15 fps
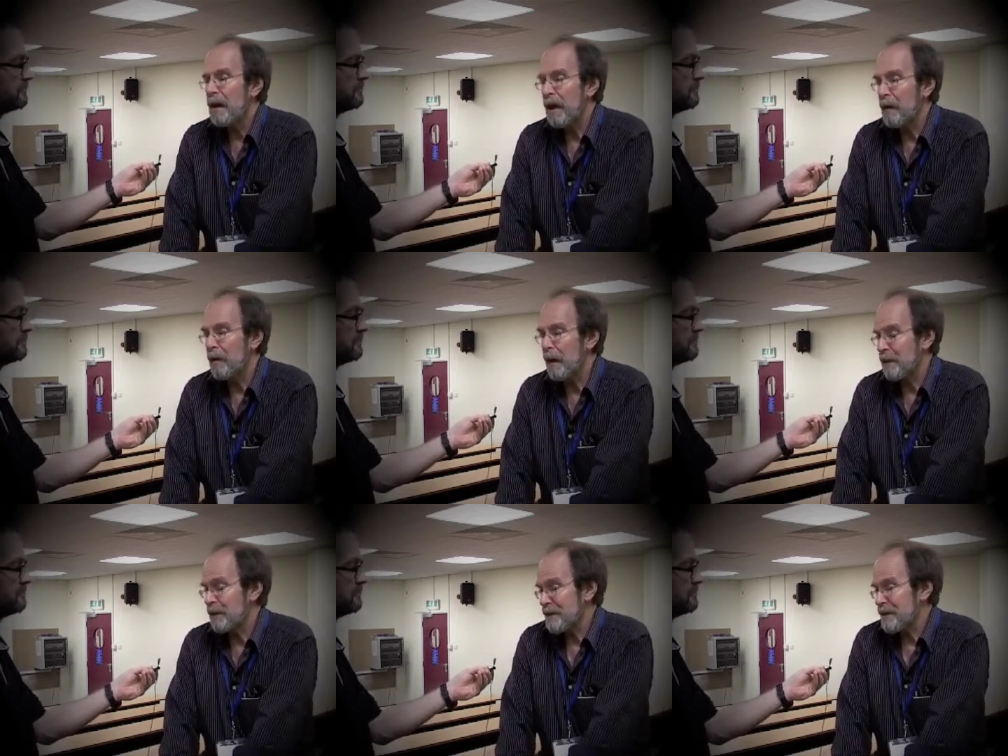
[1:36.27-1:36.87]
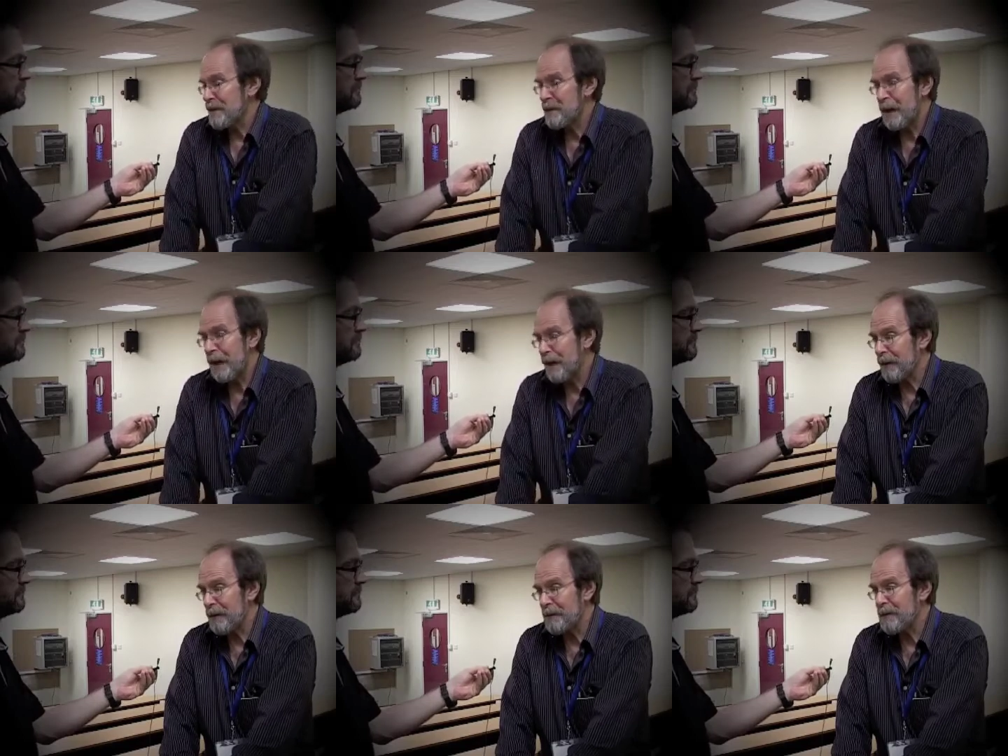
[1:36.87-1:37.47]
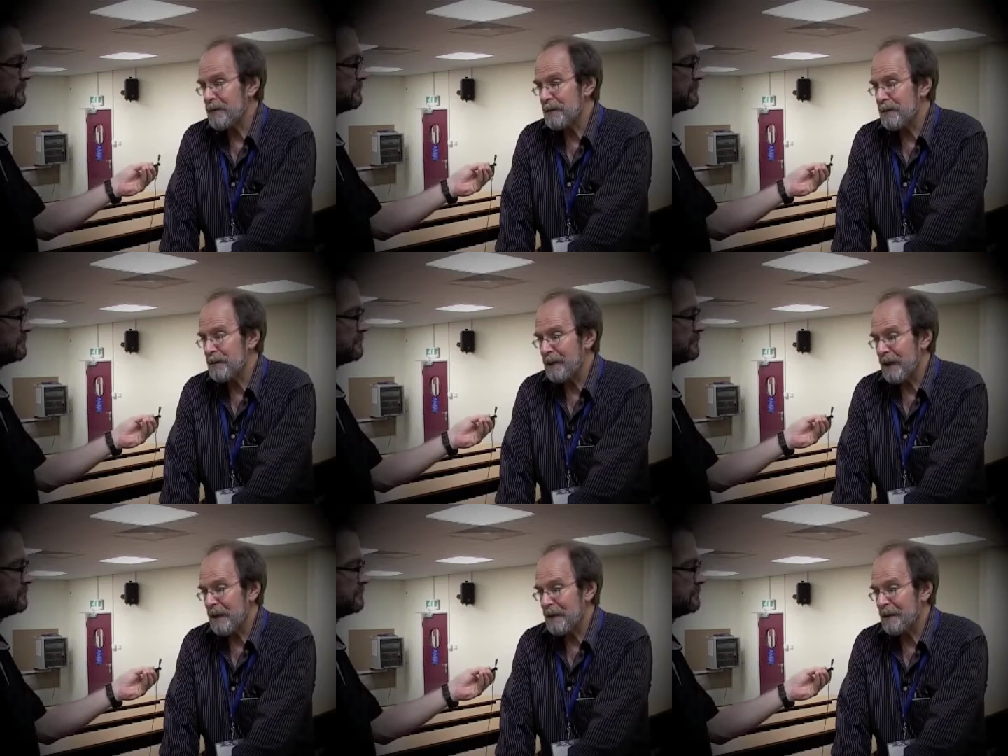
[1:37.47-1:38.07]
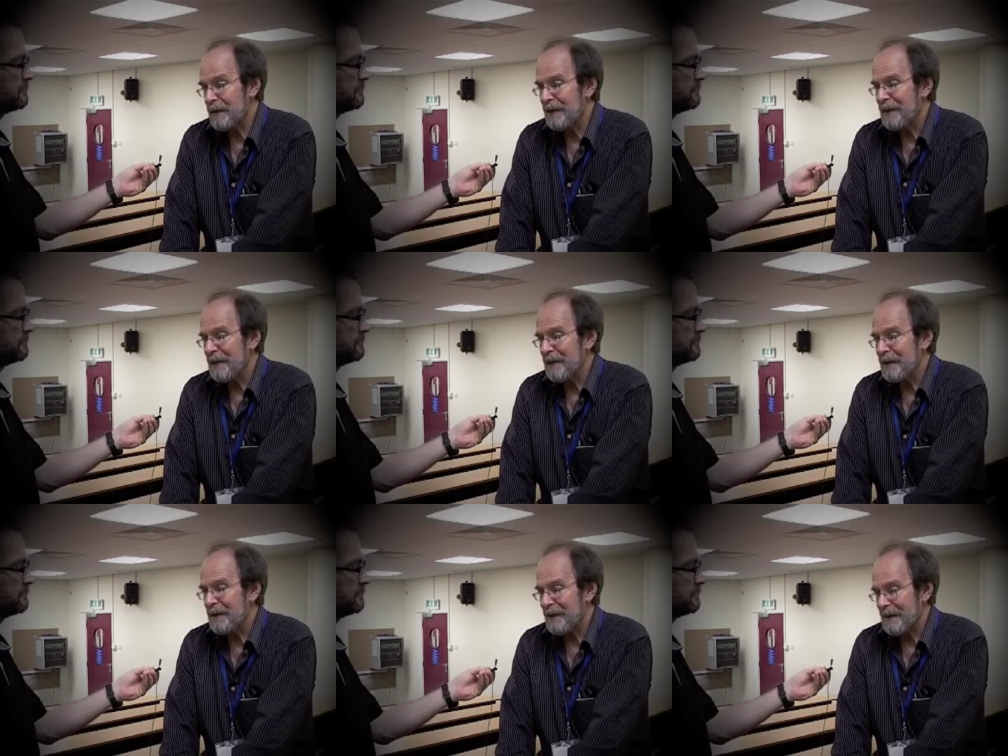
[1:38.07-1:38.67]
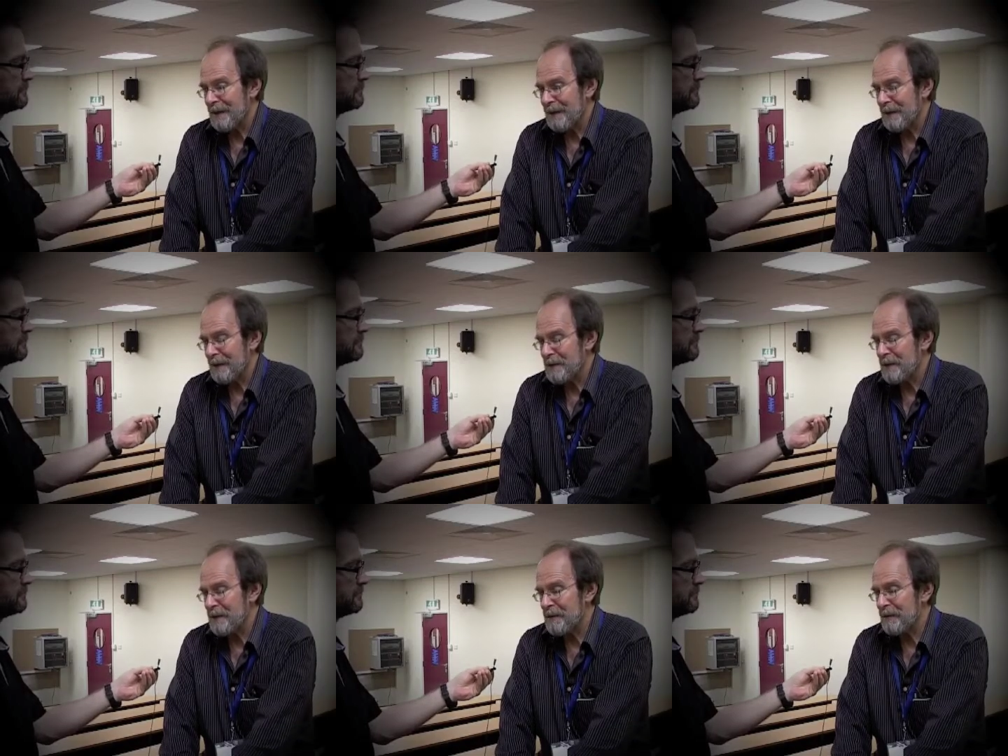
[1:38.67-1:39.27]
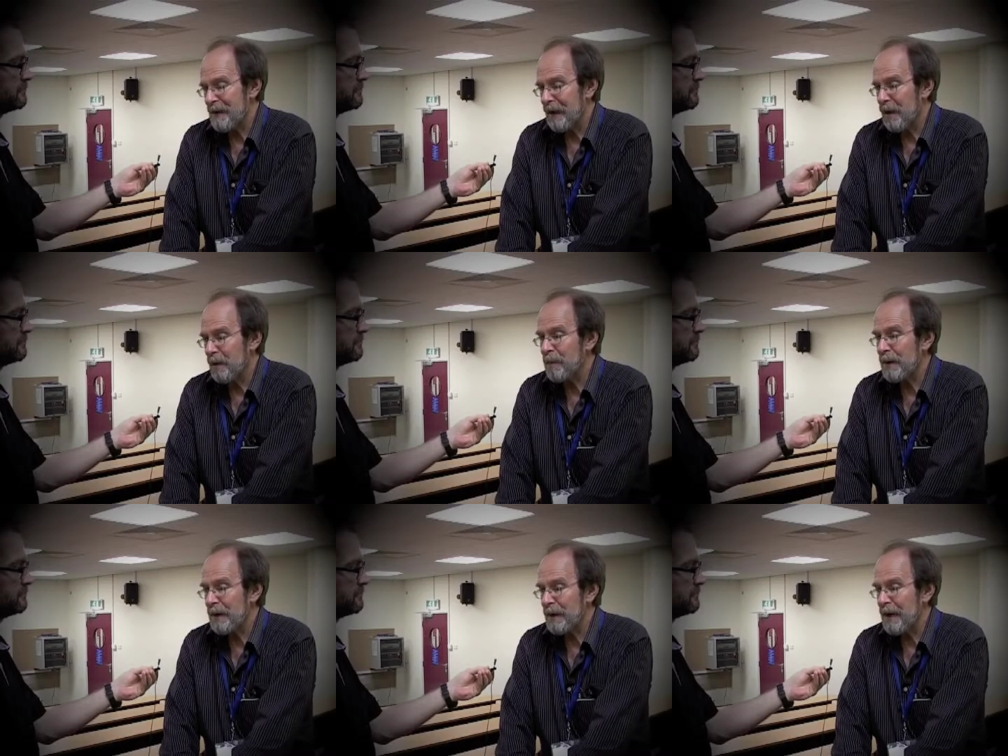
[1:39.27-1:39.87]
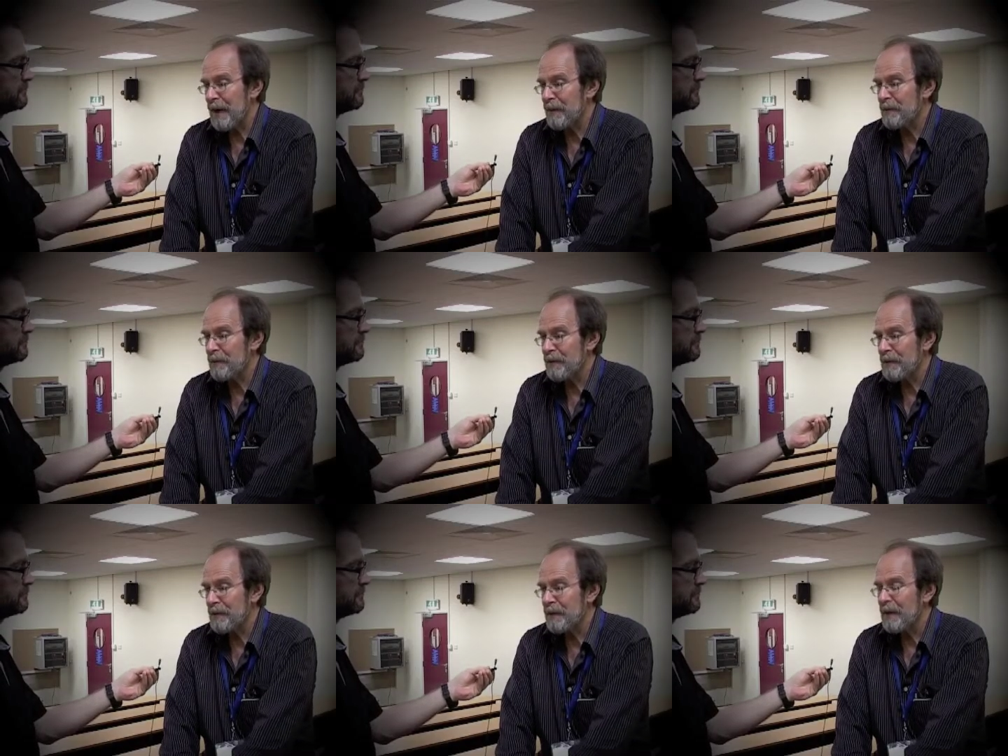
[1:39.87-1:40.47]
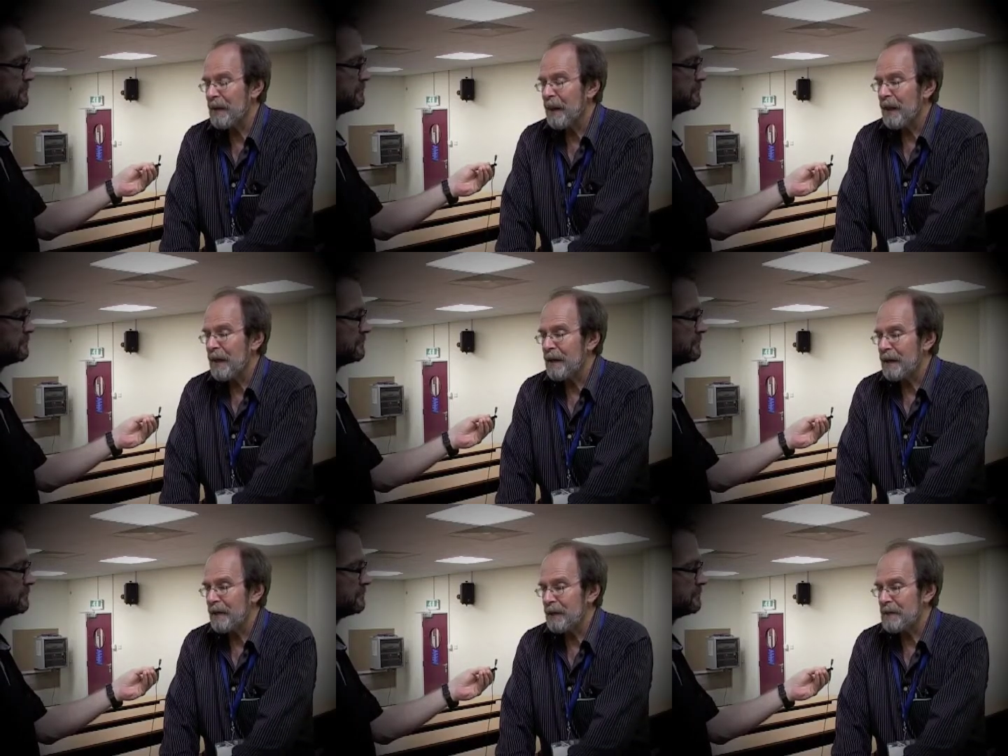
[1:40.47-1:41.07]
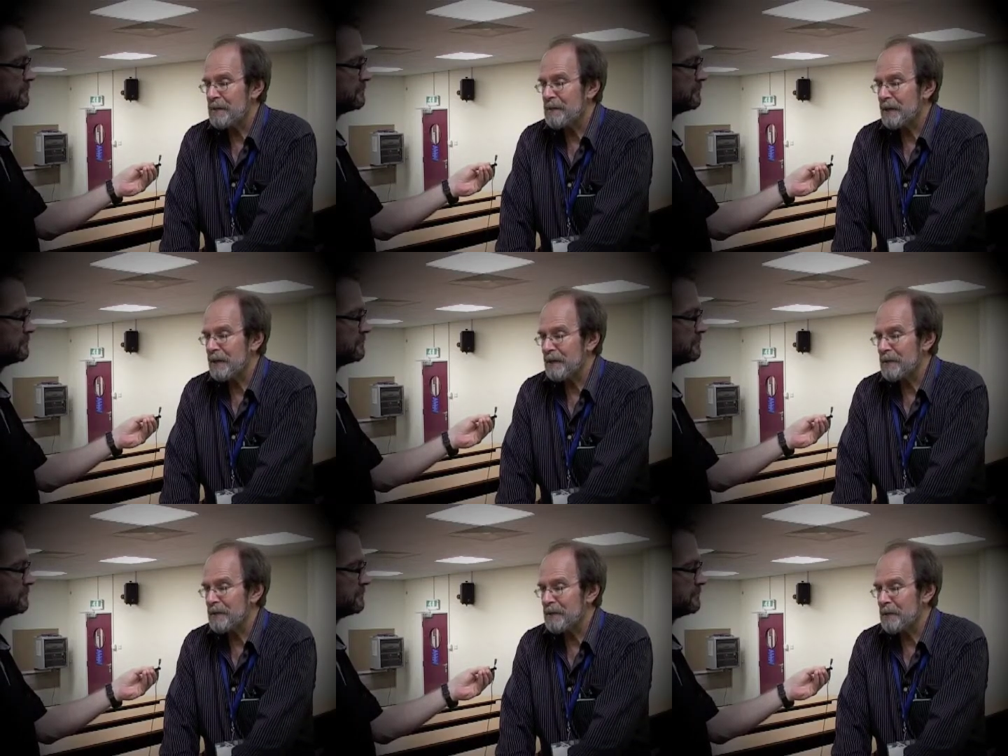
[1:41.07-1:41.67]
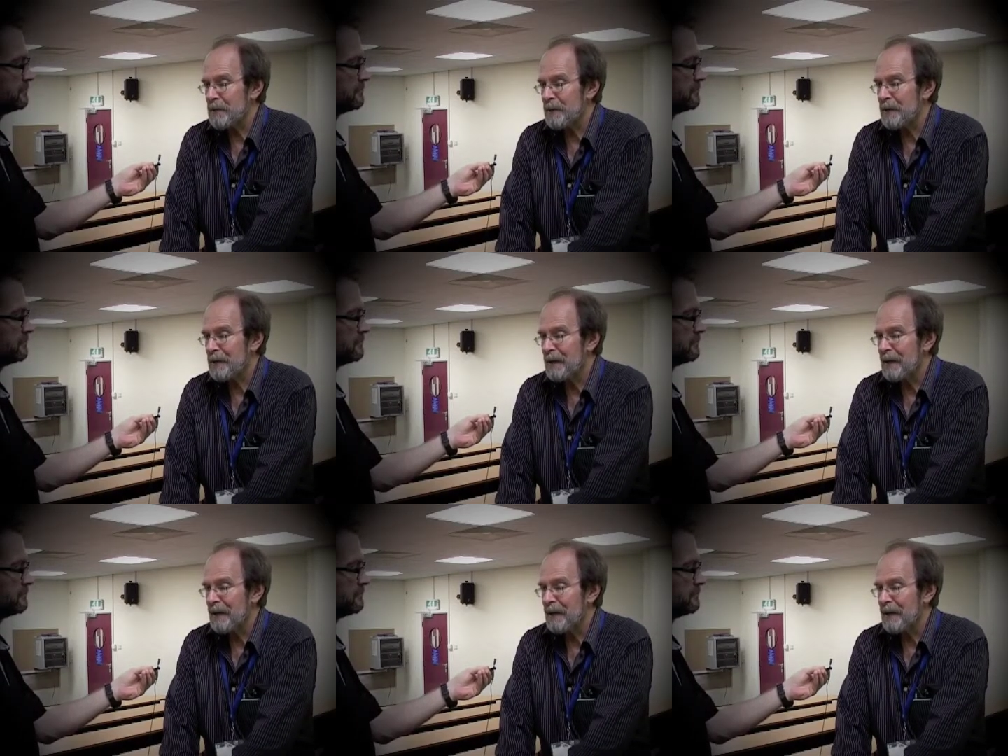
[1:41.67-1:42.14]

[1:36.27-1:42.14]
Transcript: I was inspired to develop it after listening to,